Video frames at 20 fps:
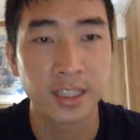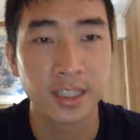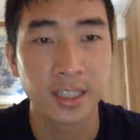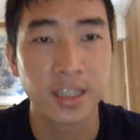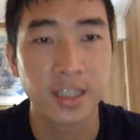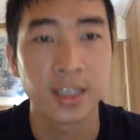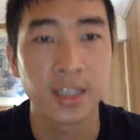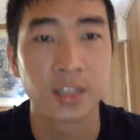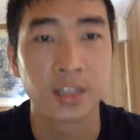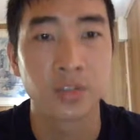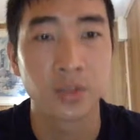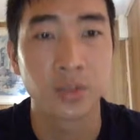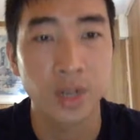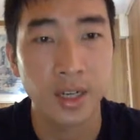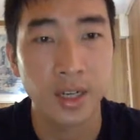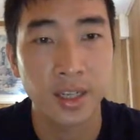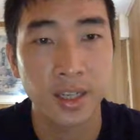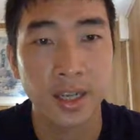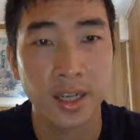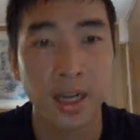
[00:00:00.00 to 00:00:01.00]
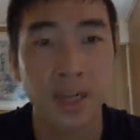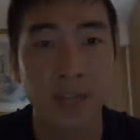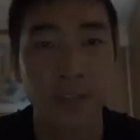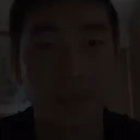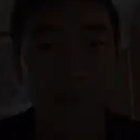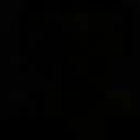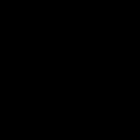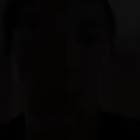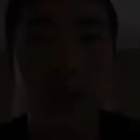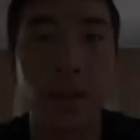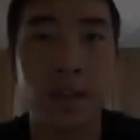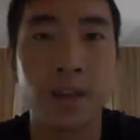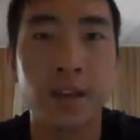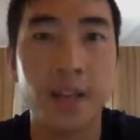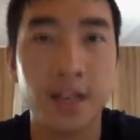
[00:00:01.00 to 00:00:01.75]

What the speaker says: in an Australian art museum.